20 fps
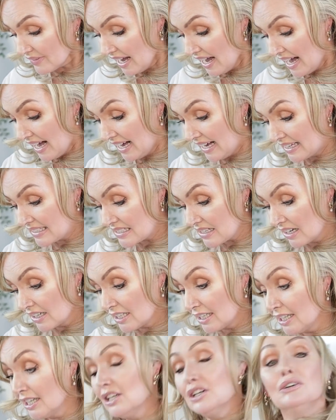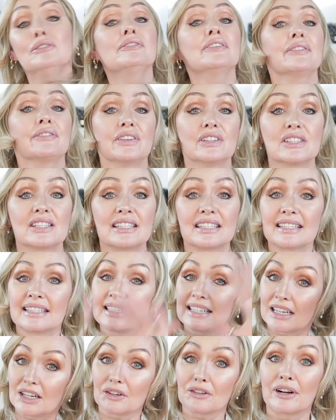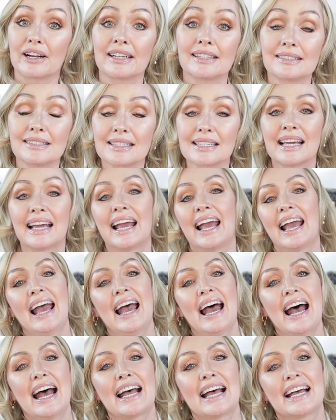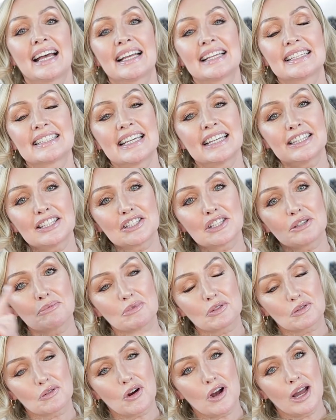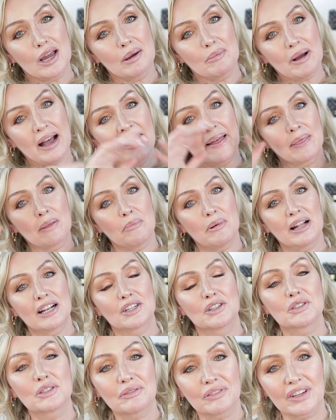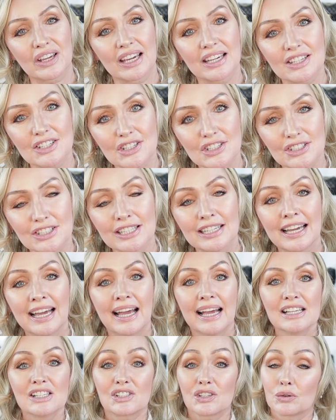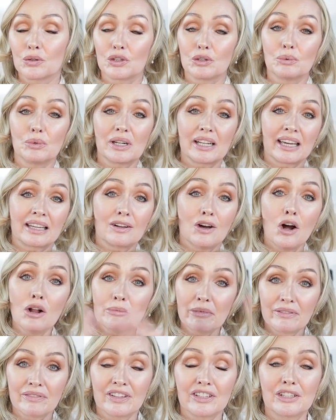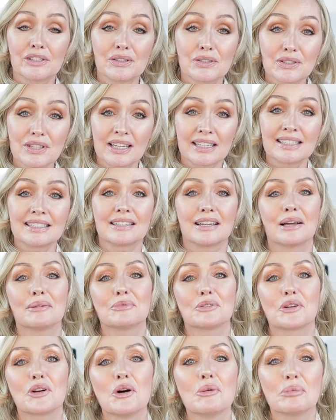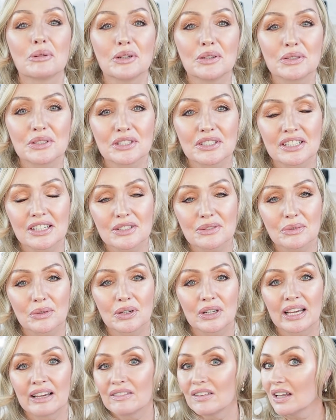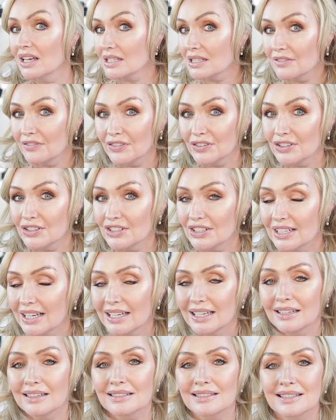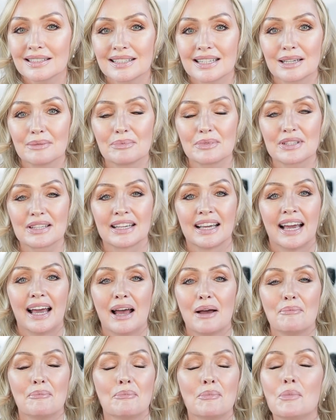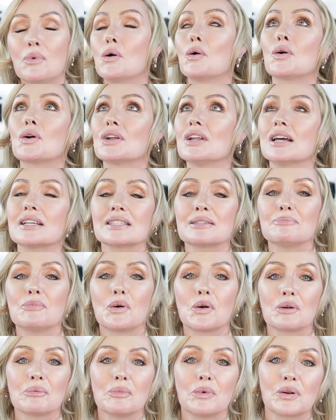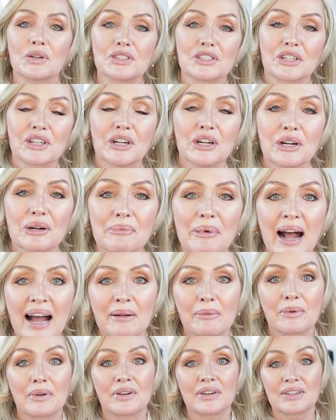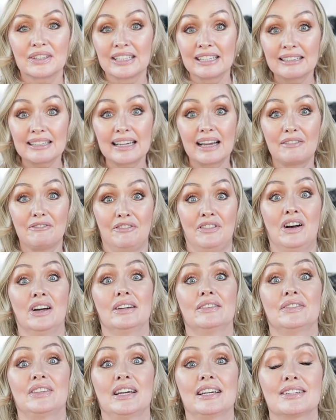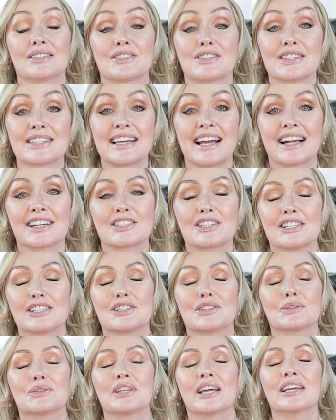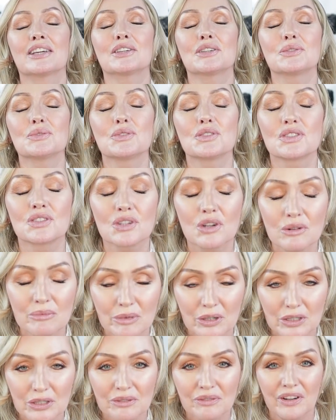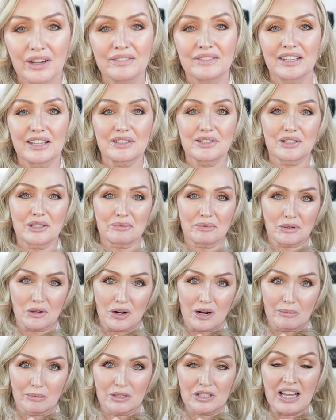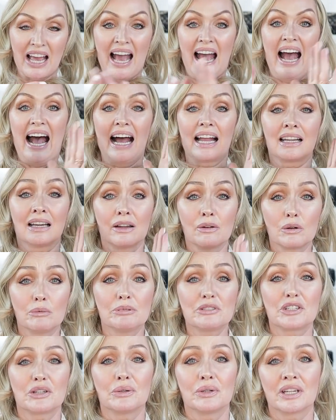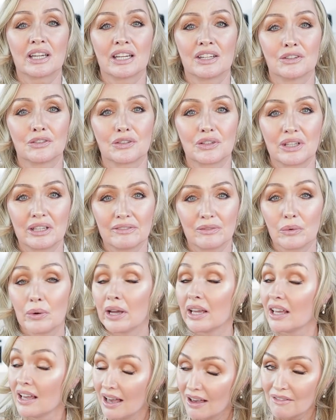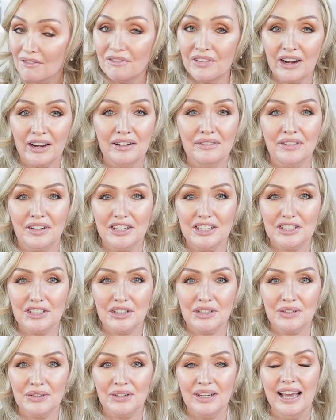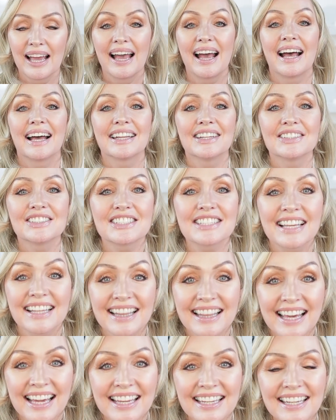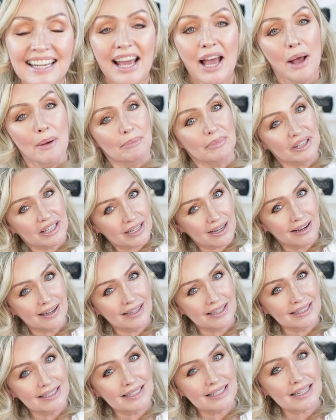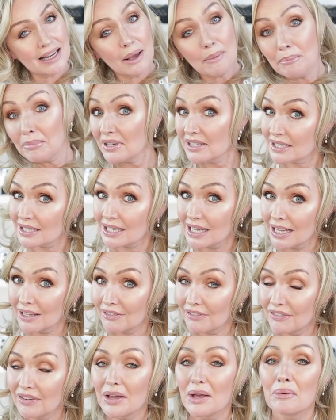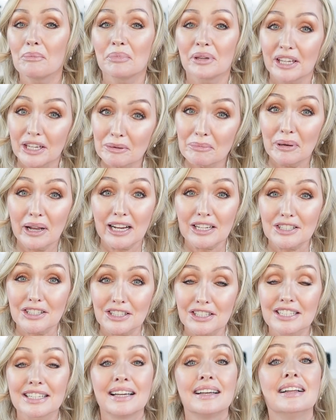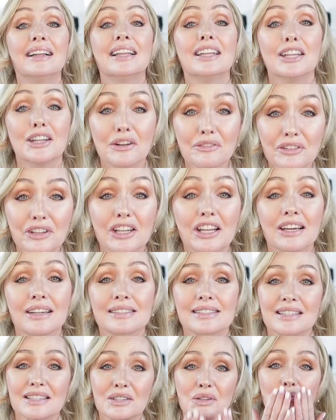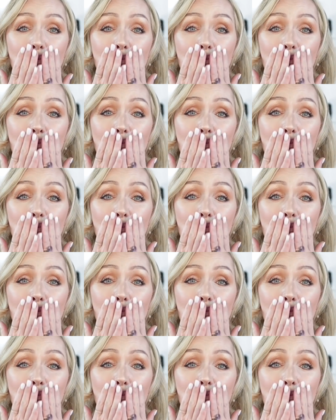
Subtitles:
And I'd love if you'd stick around and hit the subscribe and the bell notification so you will get all my videos anytime they're uploaded, because we're going to have lots of fun and lots of tips, lots more to come, and we're nearly at 5,000 actually, so thank you so much, 5,000 subscribers, and I will be doing another giveaway very soon. And until then, be kind, be safe, be compassionate. Love you lots.